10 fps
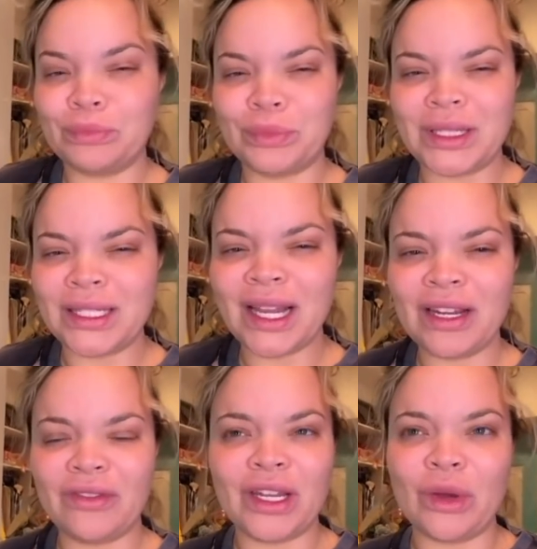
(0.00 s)
But this kind
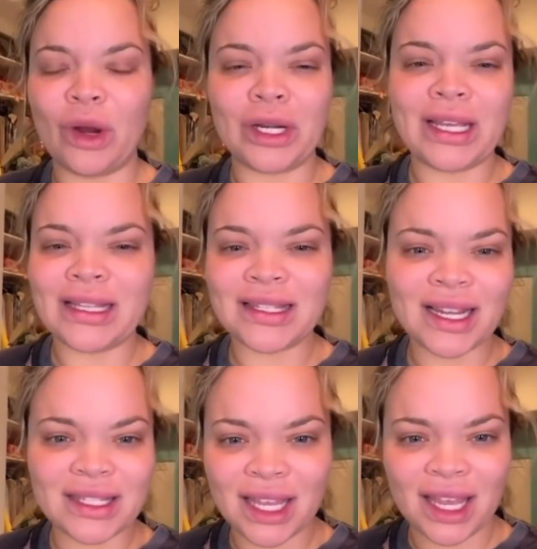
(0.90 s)
of video already
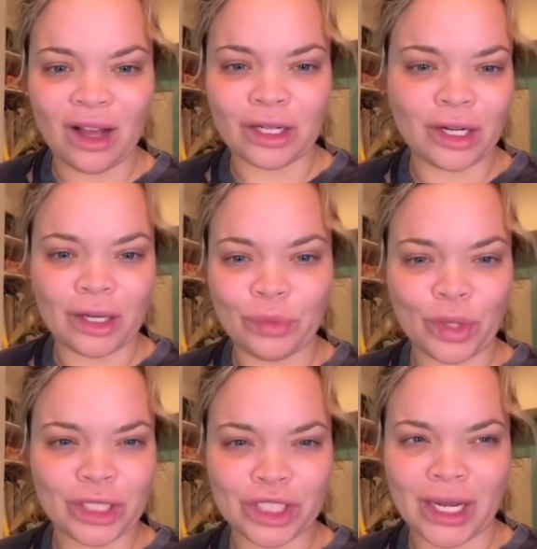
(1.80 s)
incites hate on an
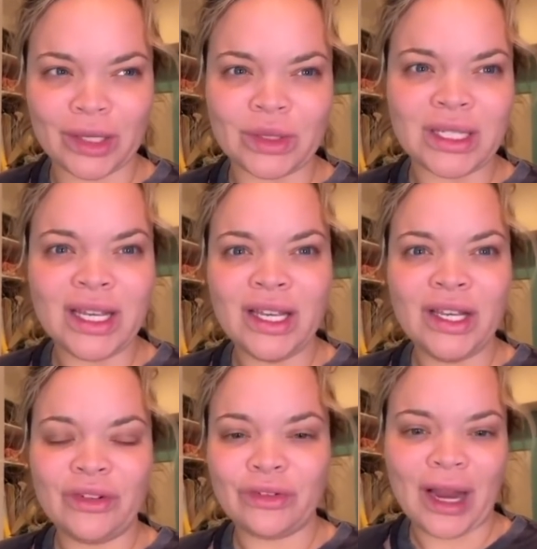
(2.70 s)
unborn child
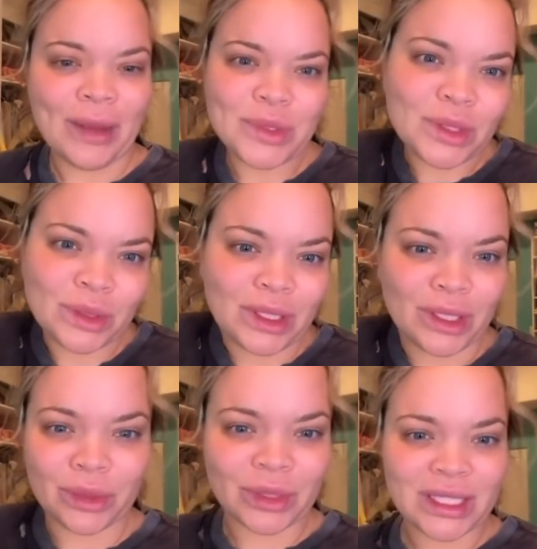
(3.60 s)
for absolutely
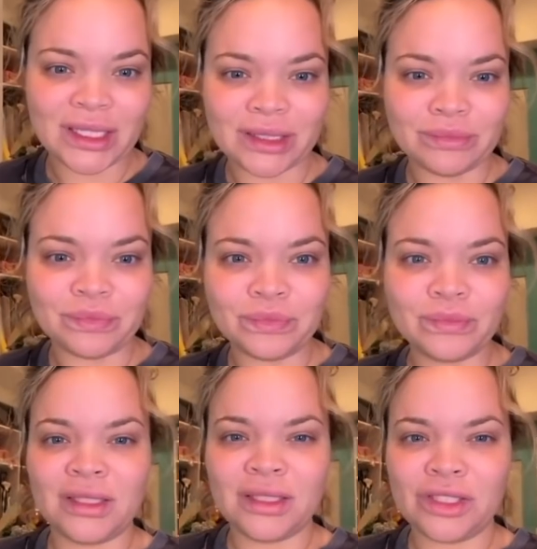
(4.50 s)
no reason
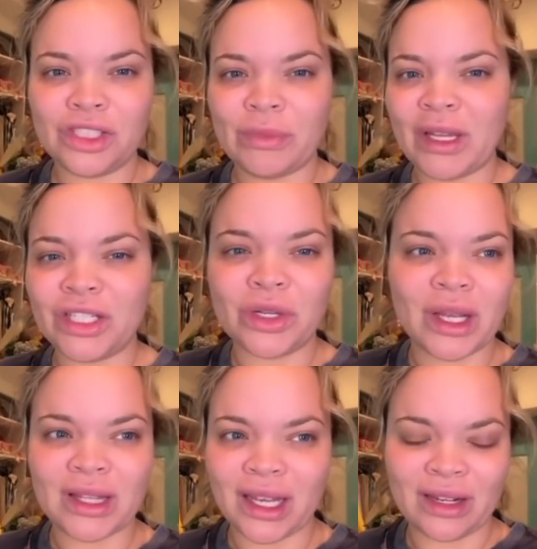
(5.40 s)
she made a joke
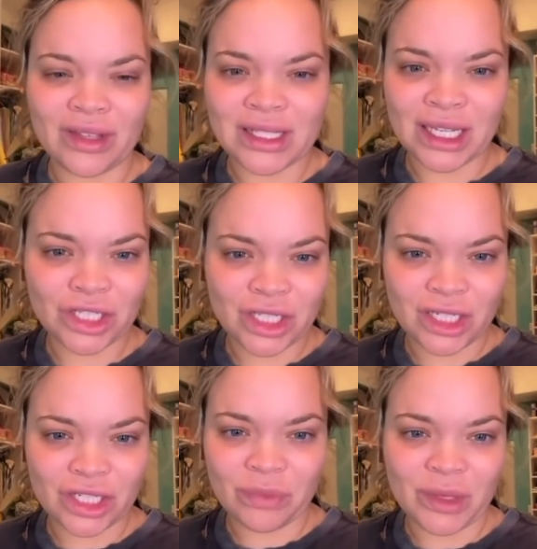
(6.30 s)
at the end of it saying she
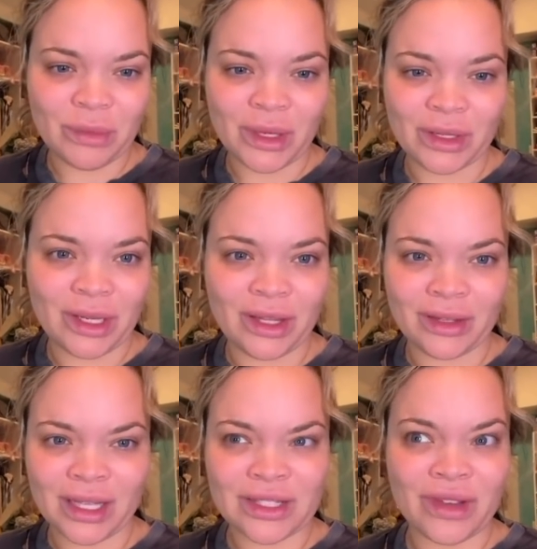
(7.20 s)
shouldn't be a mother either
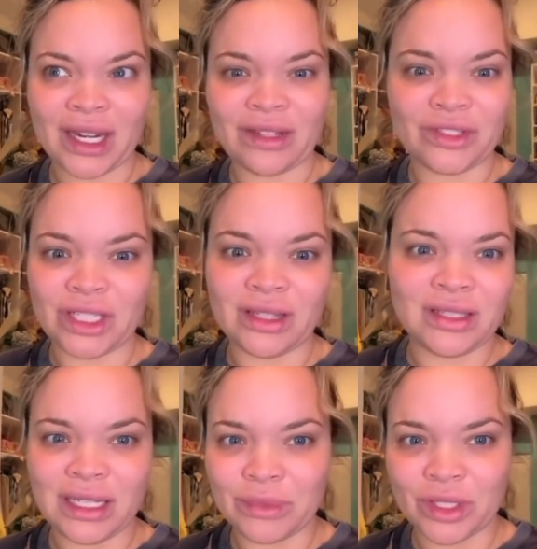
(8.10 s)
and that's fine if she
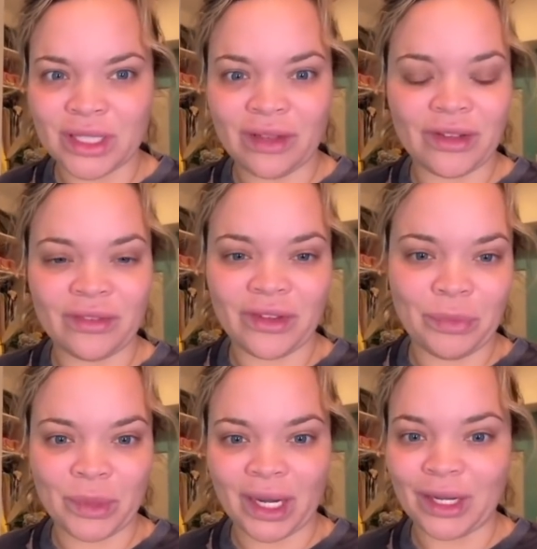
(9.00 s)
deems herself unfit
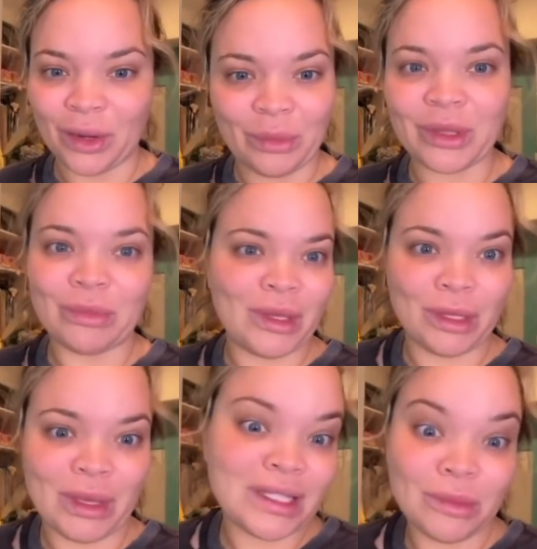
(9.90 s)
but i know i'm gonna be an
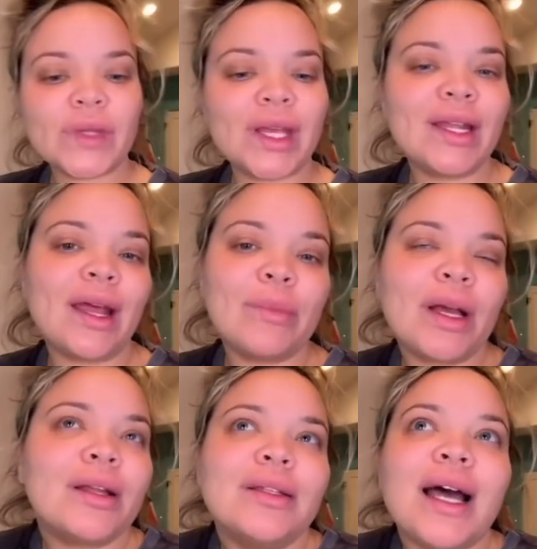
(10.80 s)
amazing mom and i'm not
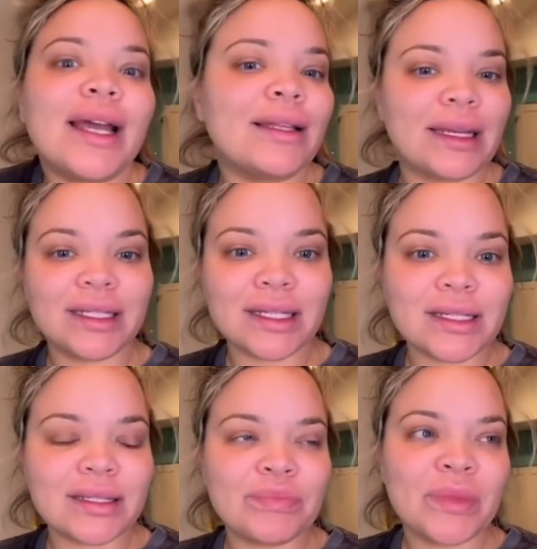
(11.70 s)
gonna lie like it does
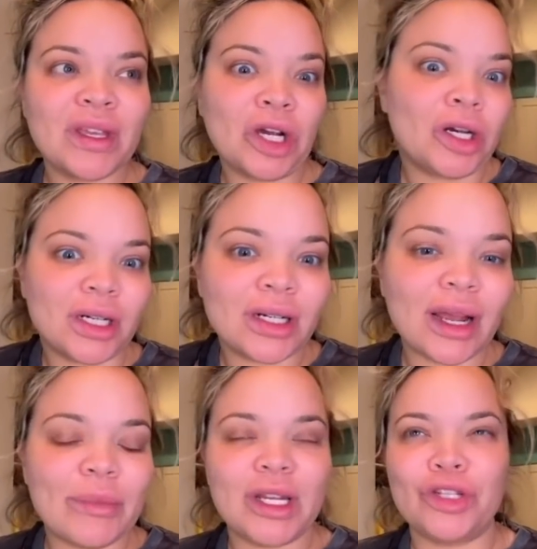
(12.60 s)
hurt i mean
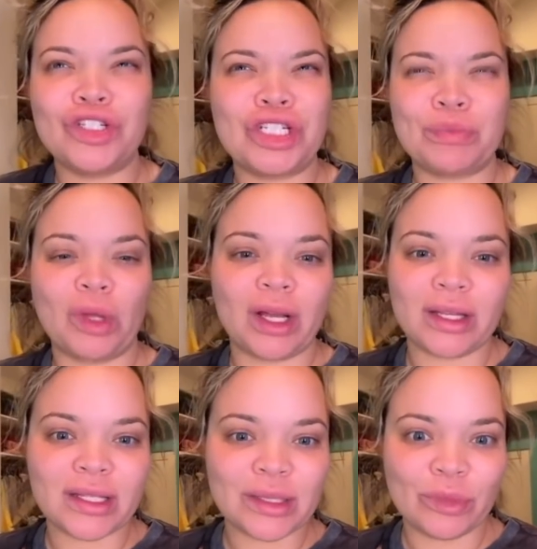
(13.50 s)
i should just block this
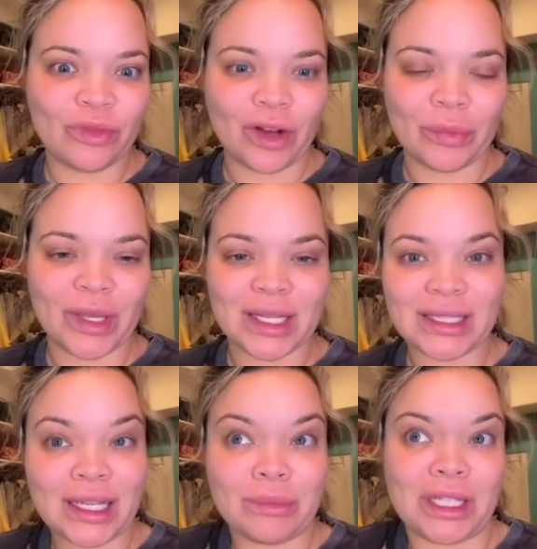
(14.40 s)
and move on because i am
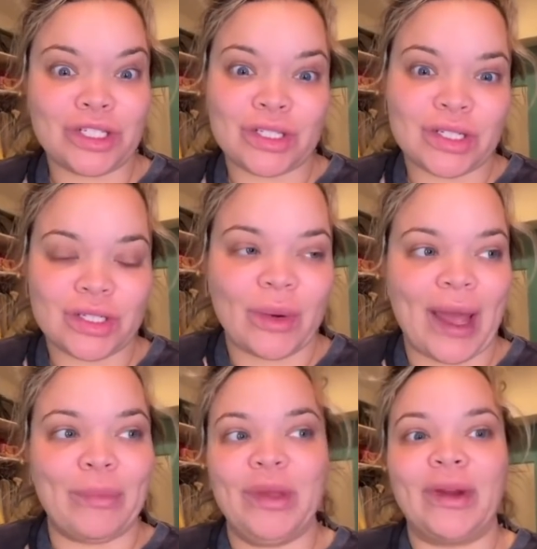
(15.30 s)
like just so
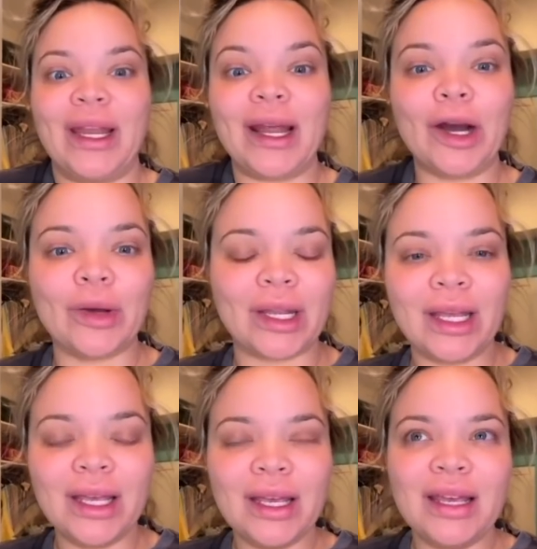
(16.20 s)
happy right now and
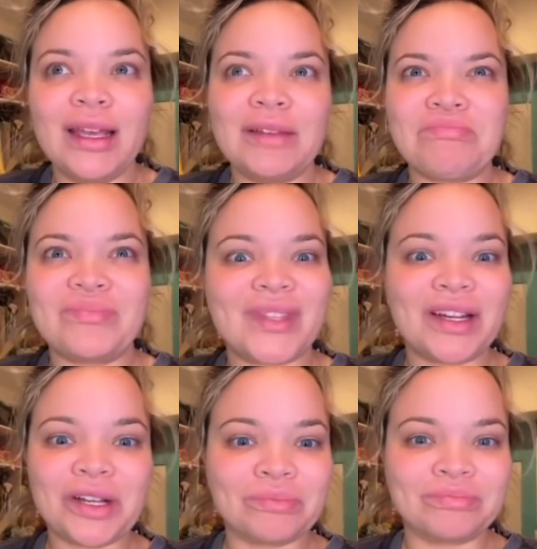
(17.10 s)
i don't know
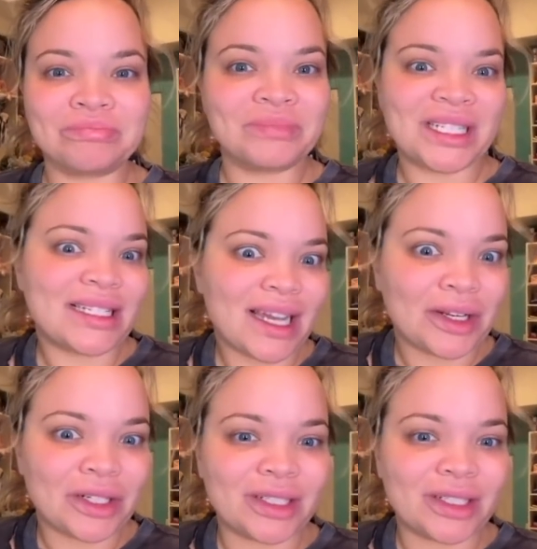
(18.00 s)
it does kind of hurt